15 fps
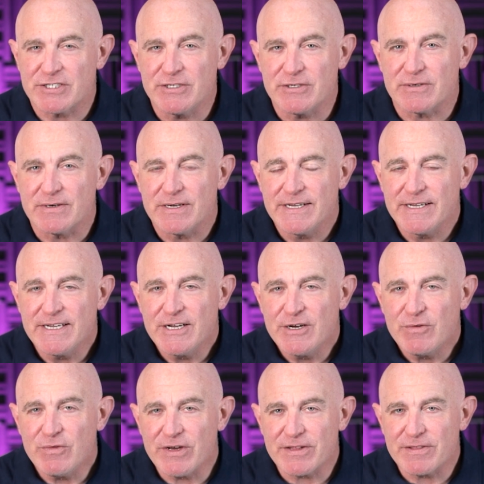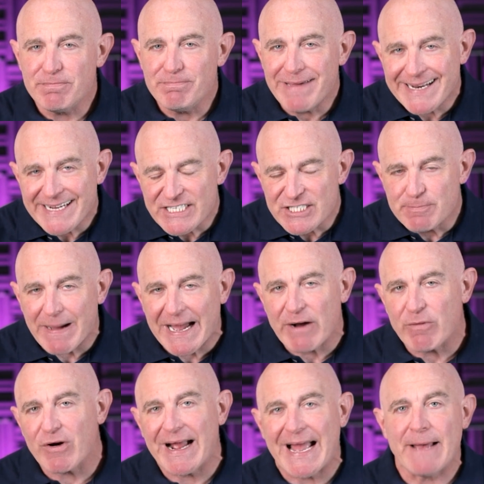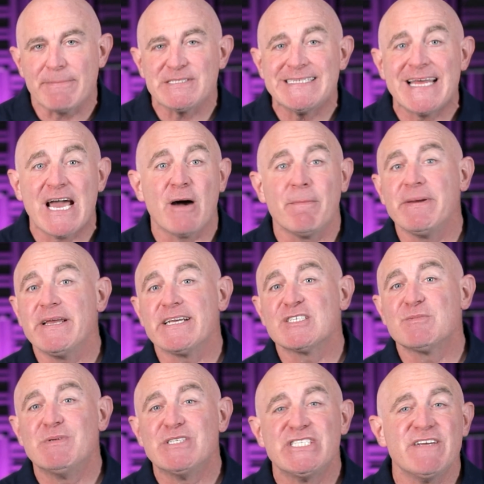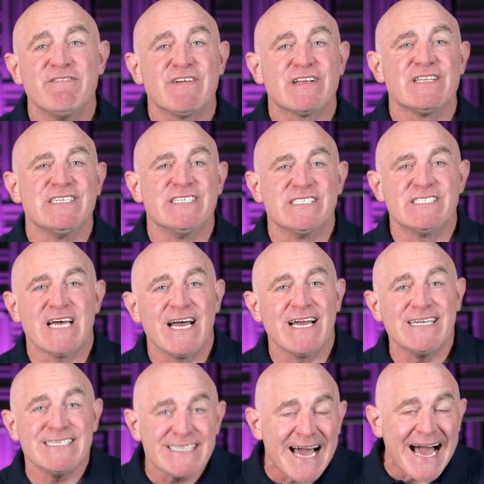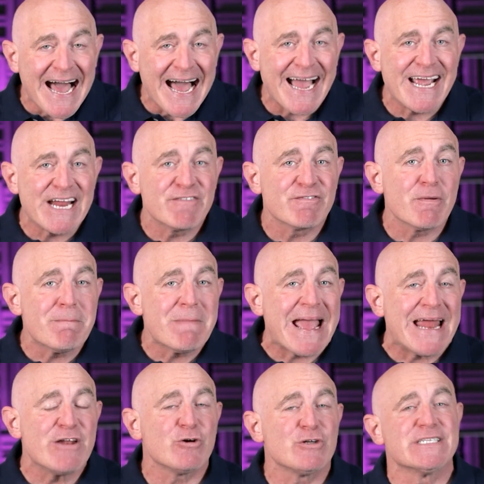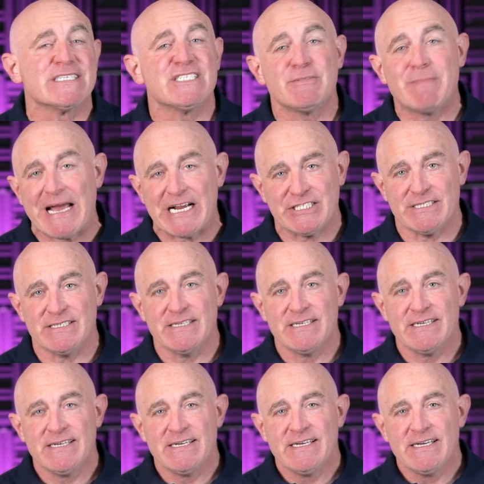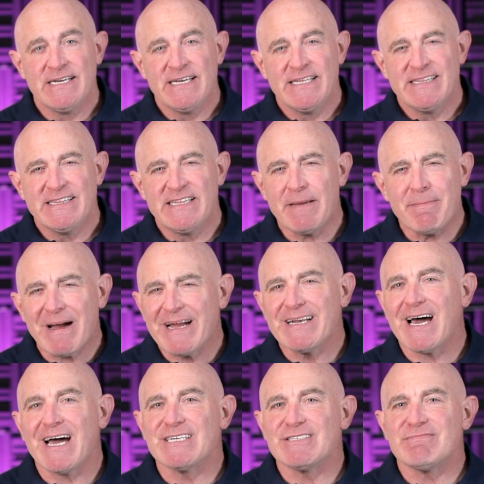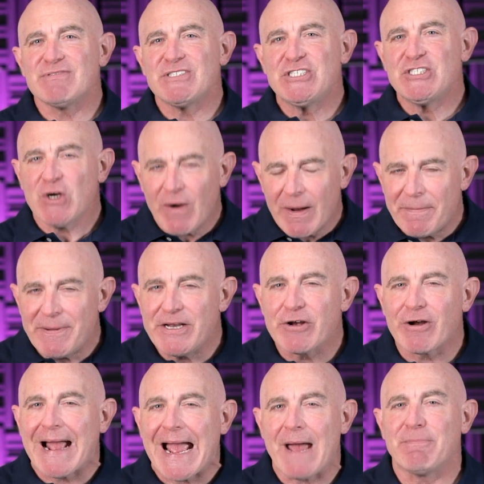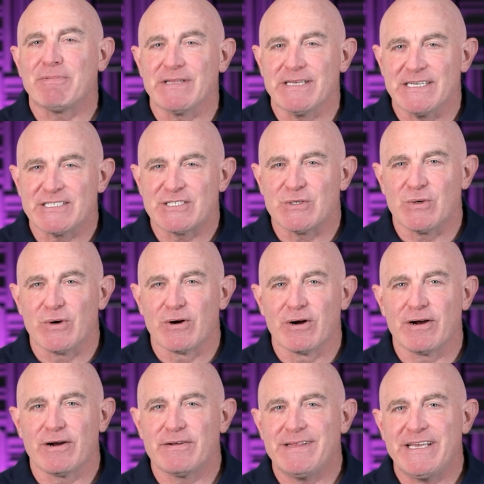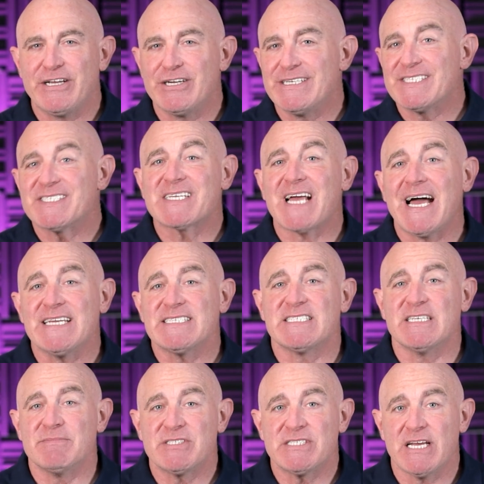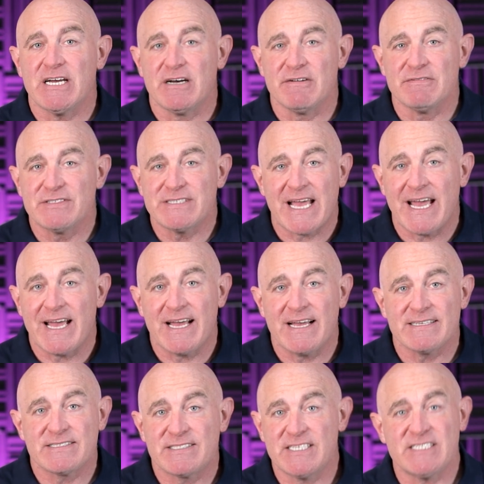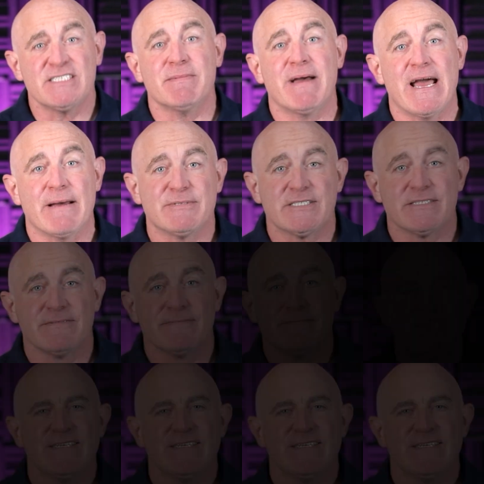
too, with many spyware apps now being specifically designed to hide from manual inspection. They might not show up in your app list, or they could disguise themselves as system apps.